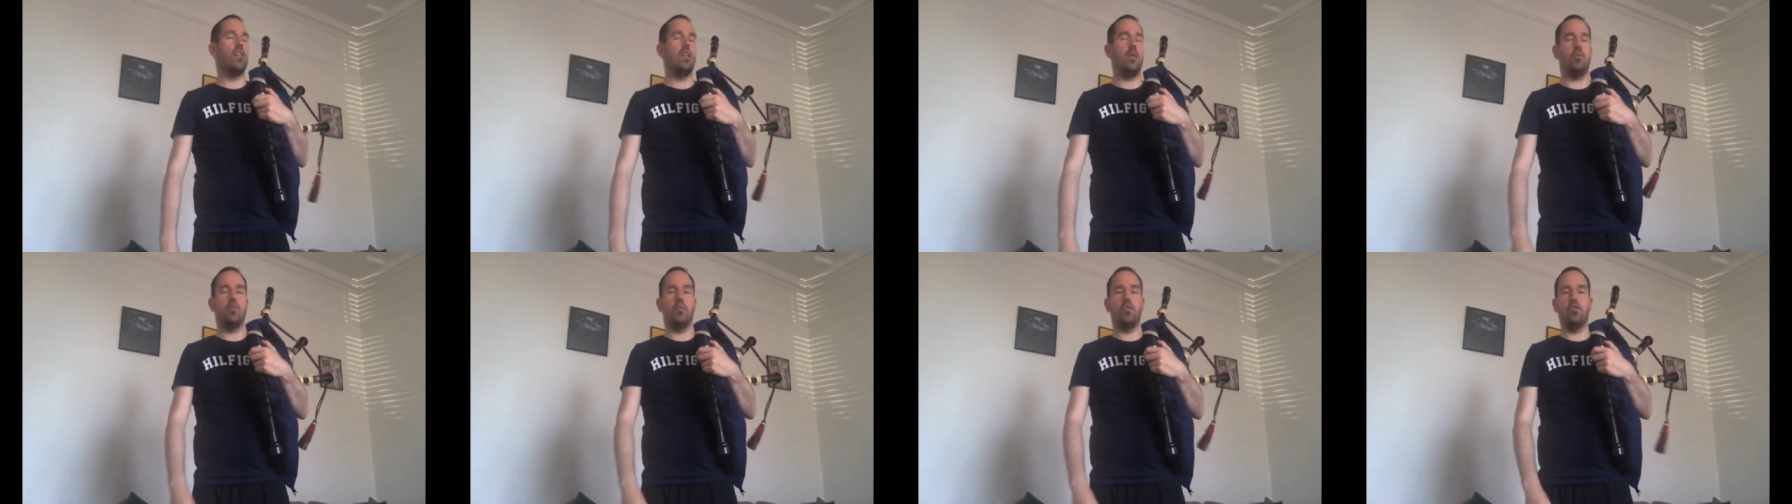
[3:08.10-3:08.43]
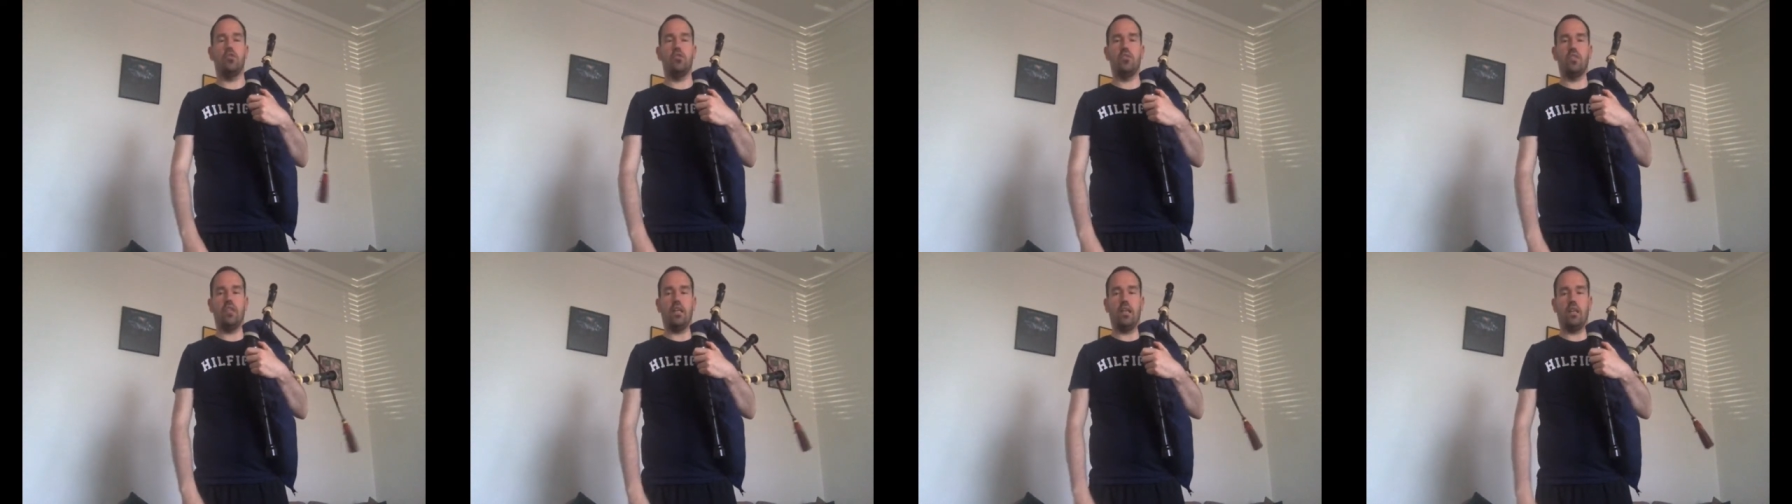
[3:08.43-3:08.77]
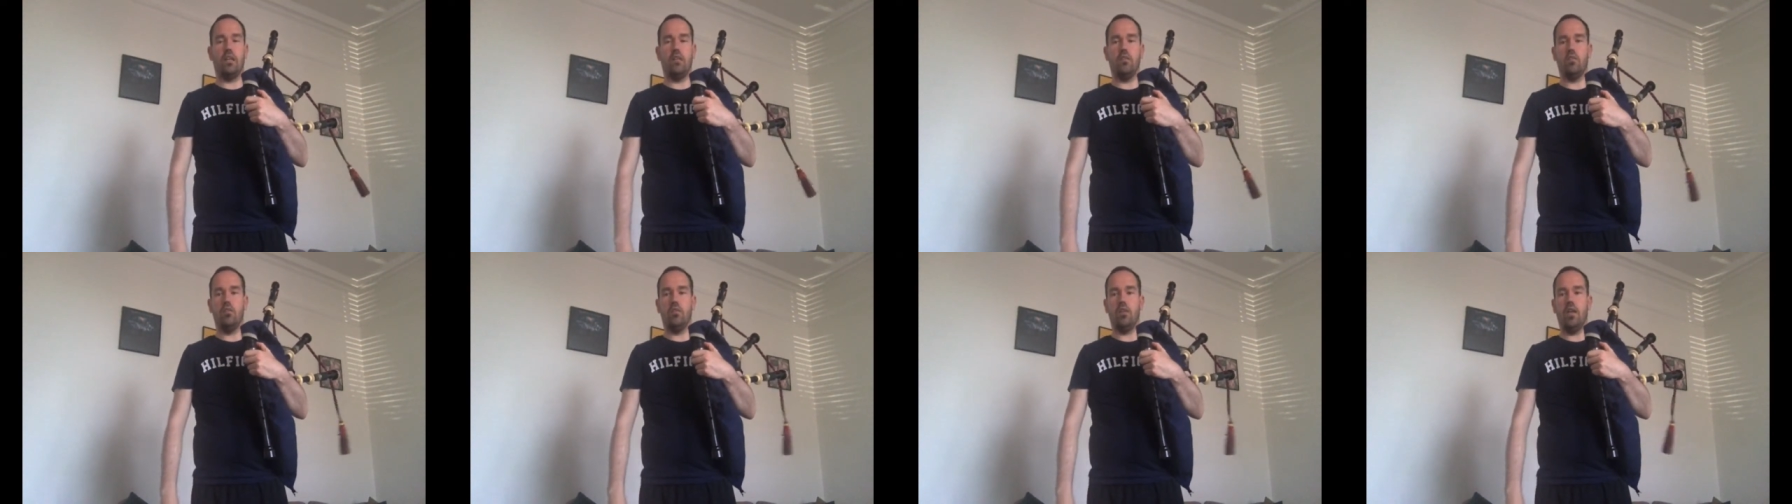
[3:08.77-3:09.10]
producing.
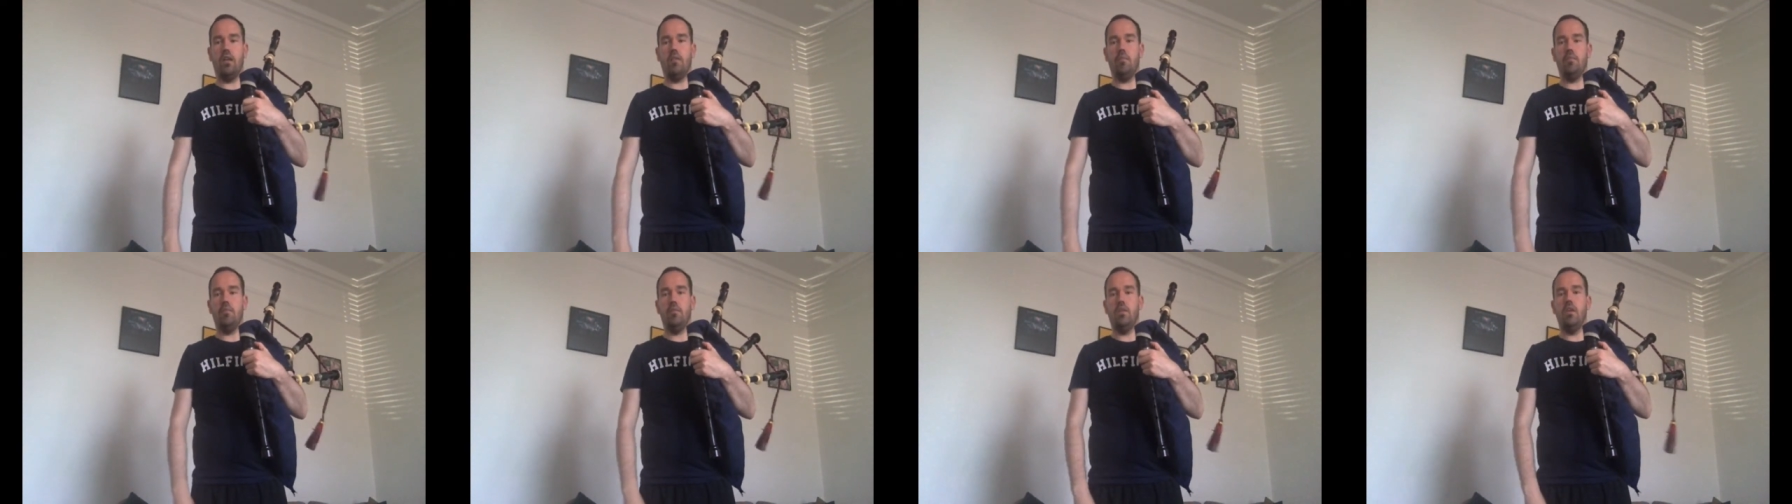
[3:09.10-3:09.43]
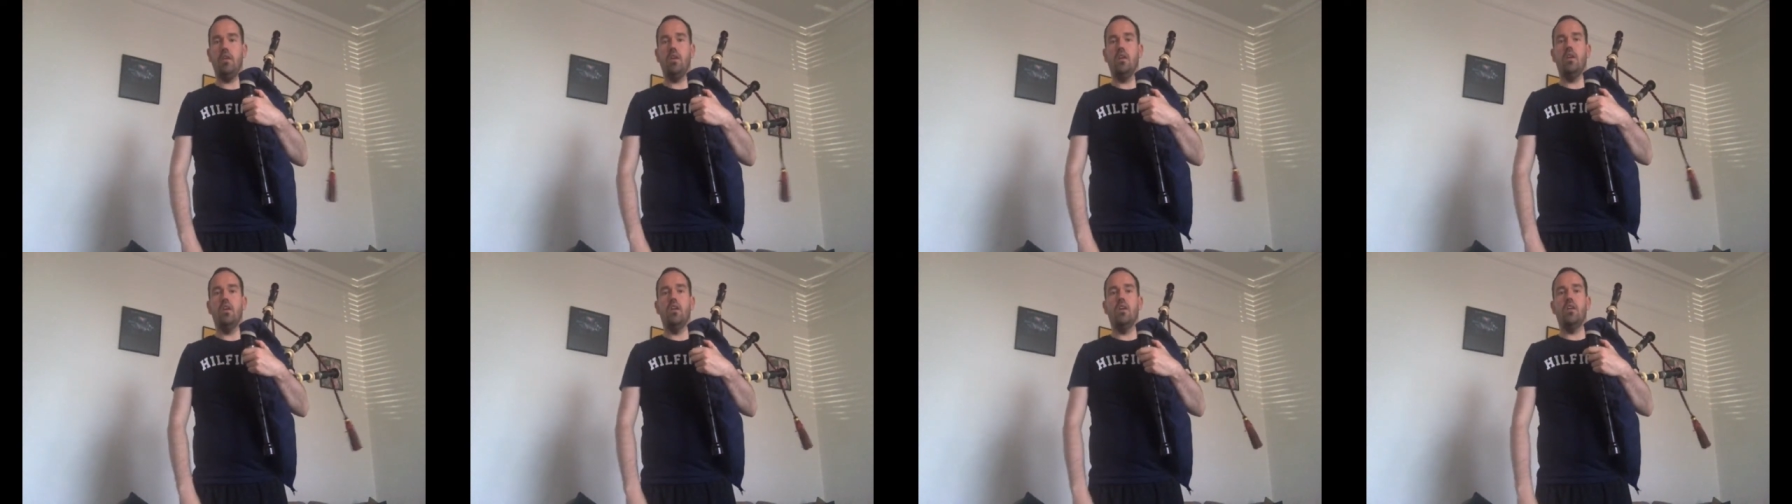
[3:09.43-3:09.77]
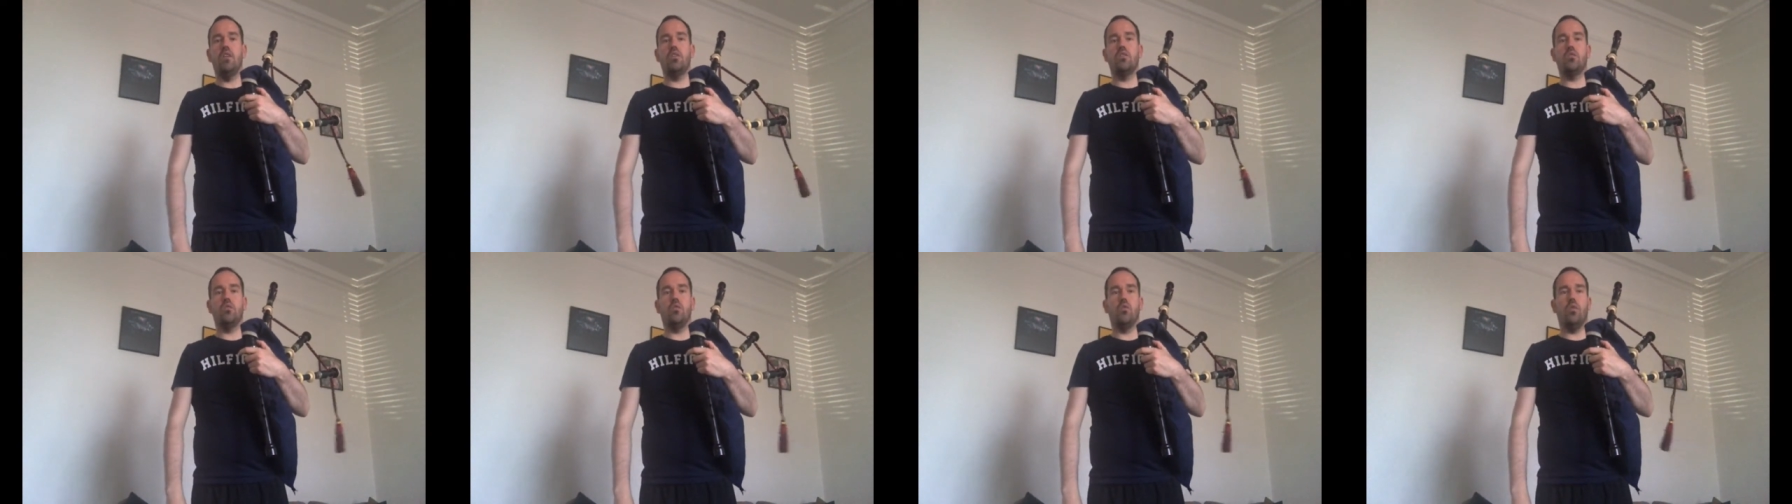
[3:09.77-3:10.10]
Okay,
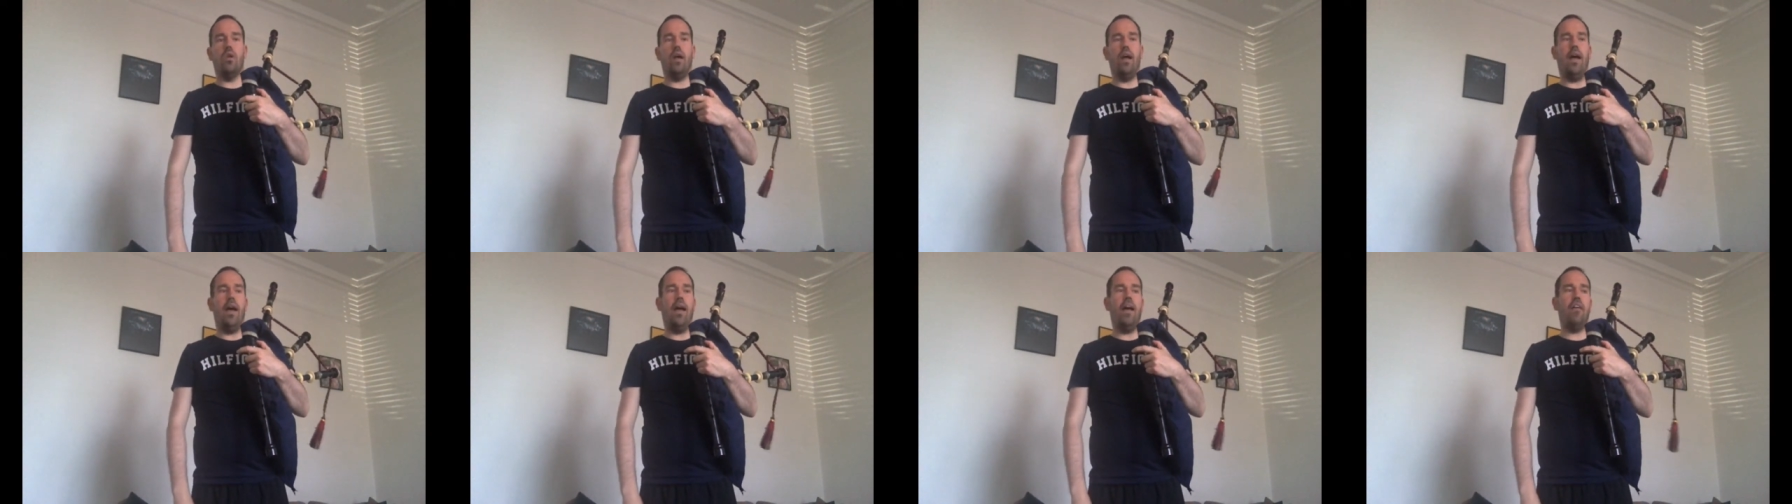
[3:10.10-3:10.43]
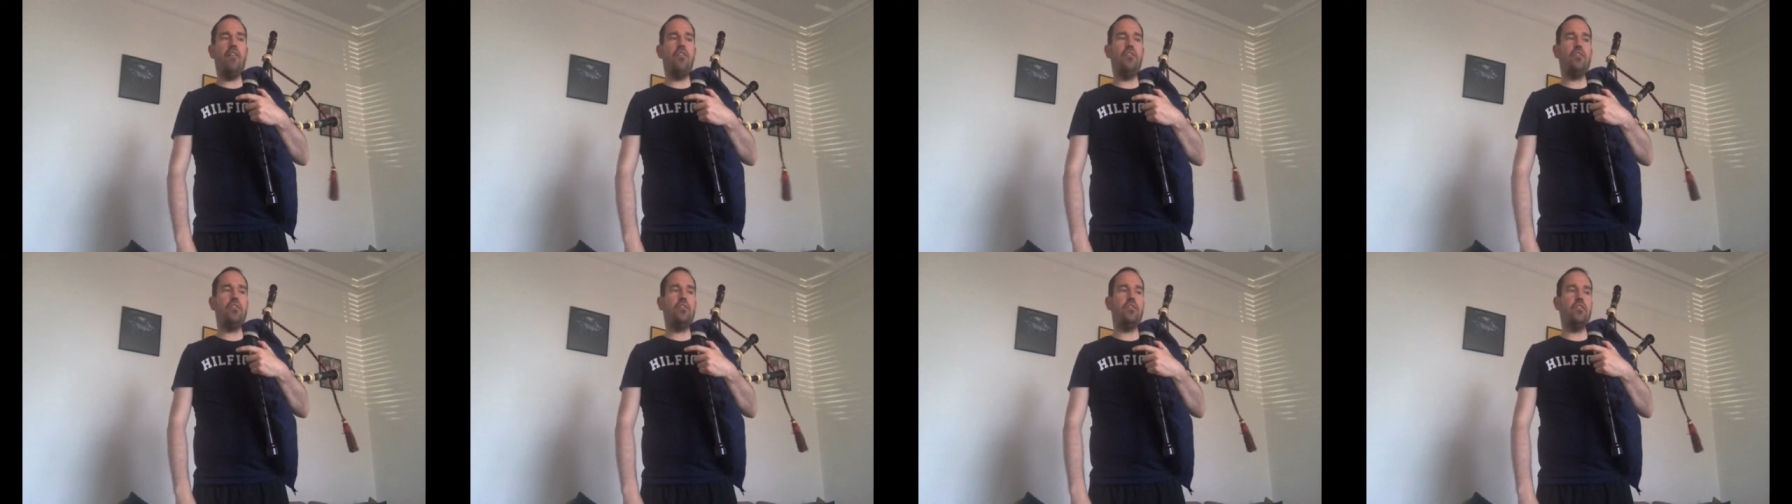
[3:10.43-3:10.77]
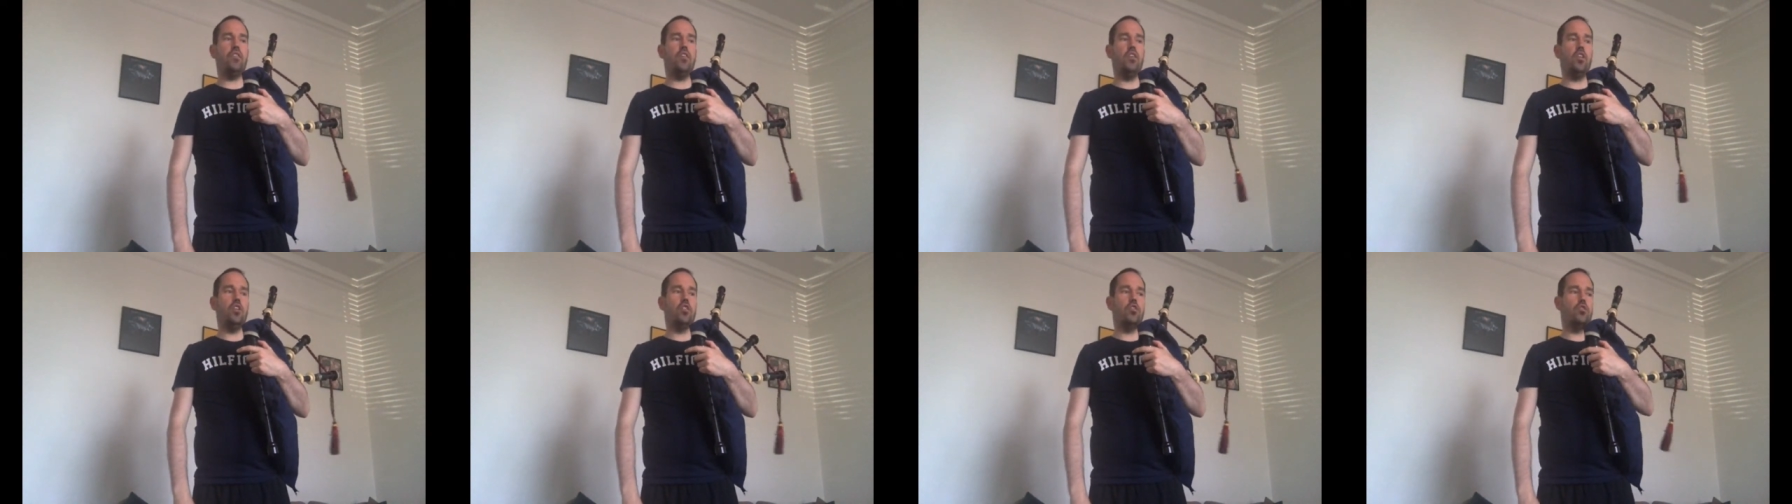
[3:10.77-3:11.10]
so if
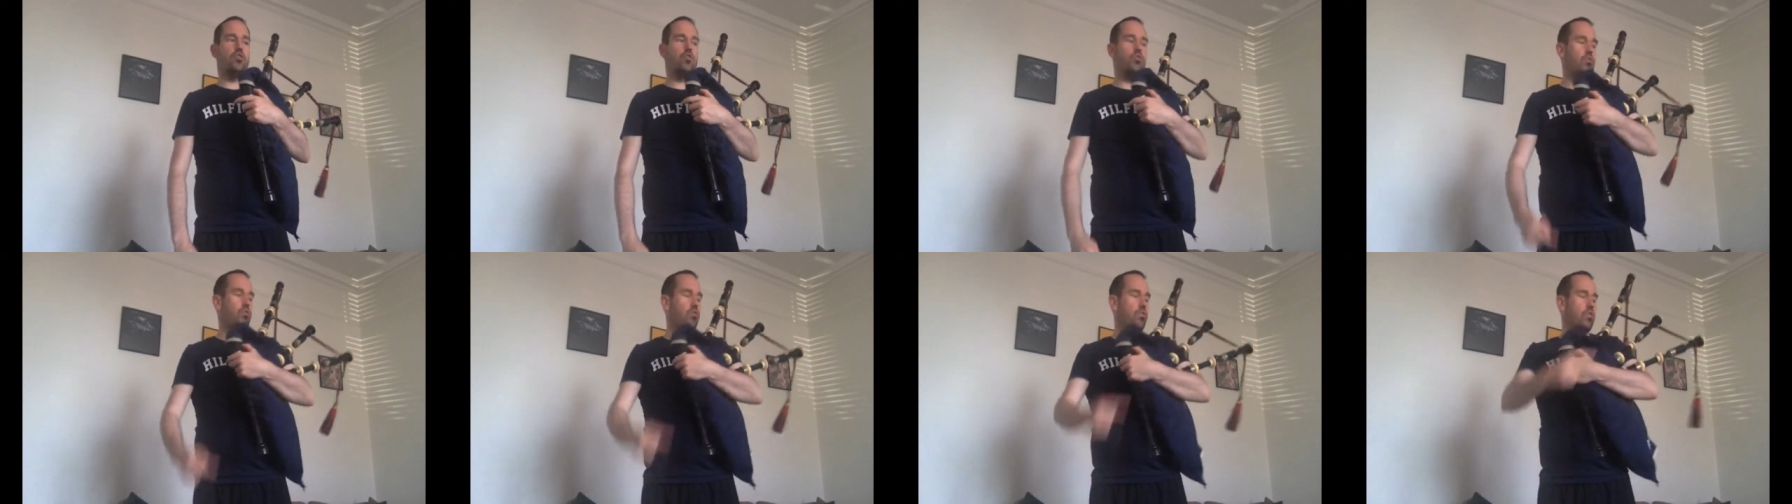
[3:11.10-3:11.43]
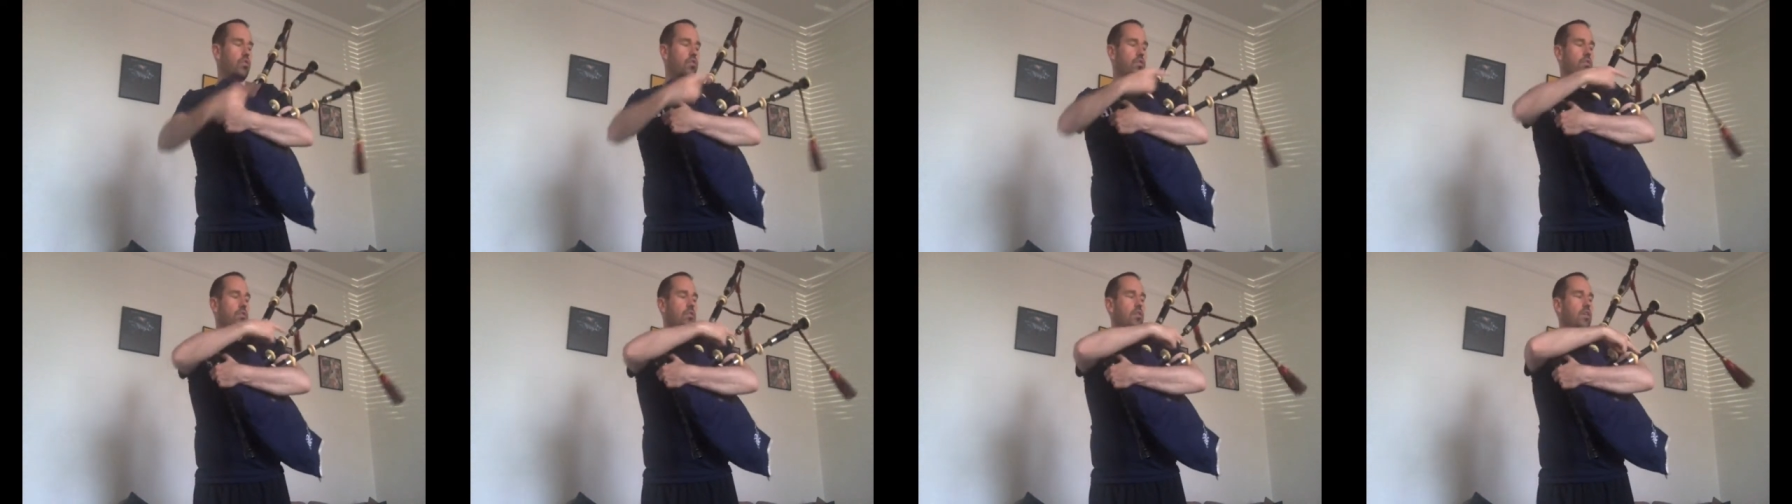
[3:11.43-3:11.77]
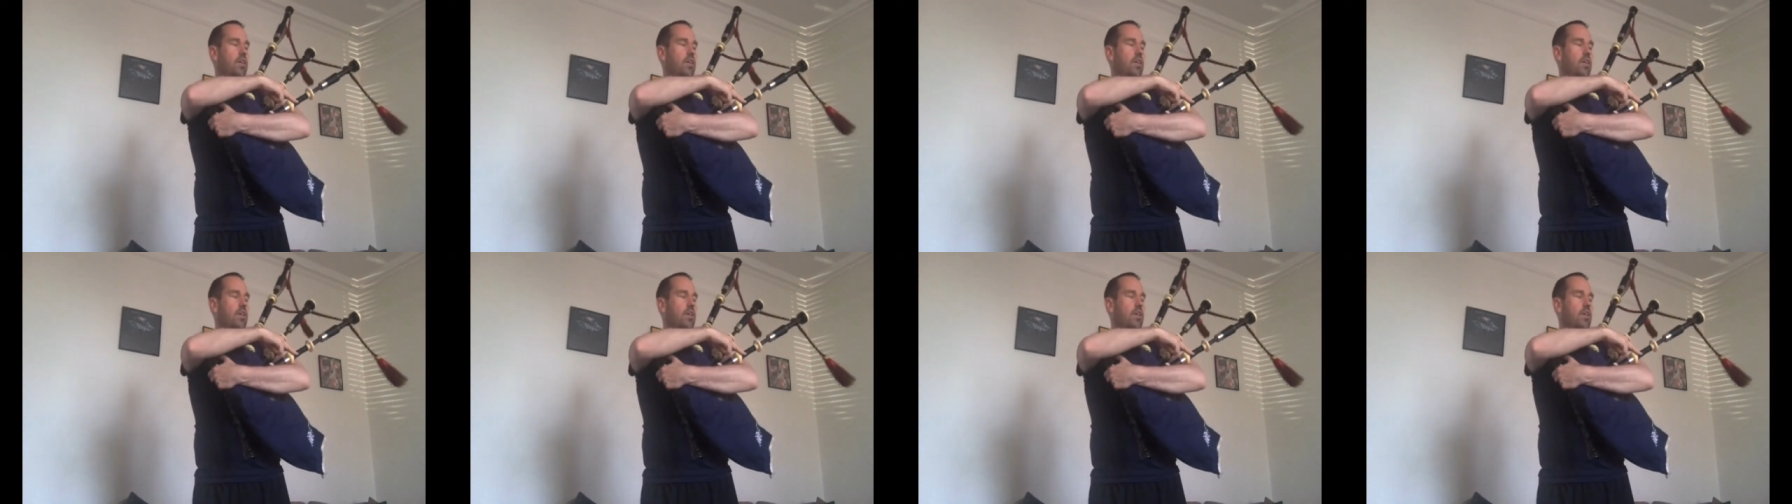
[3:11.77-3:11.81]
your drone